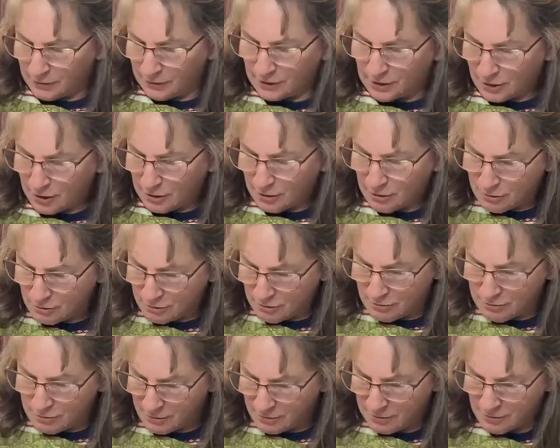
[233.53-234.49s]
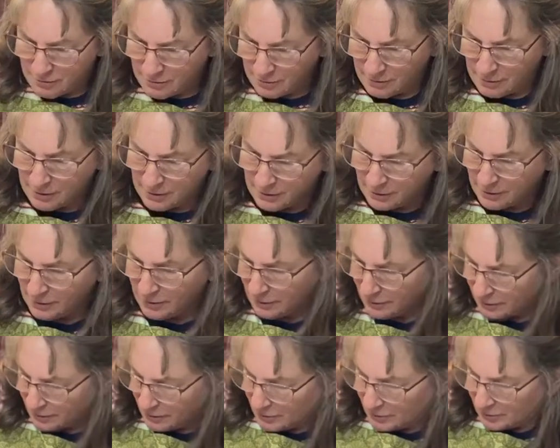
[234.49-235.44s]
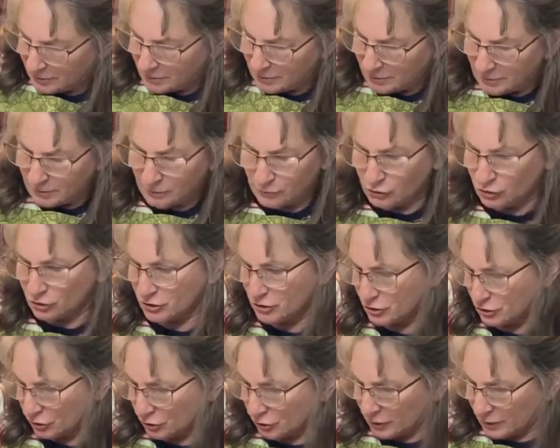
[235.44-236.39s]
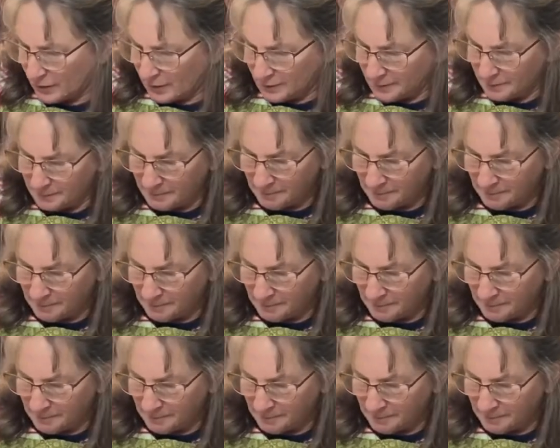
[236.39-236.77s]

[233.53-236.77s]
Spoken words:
to go of just stirring.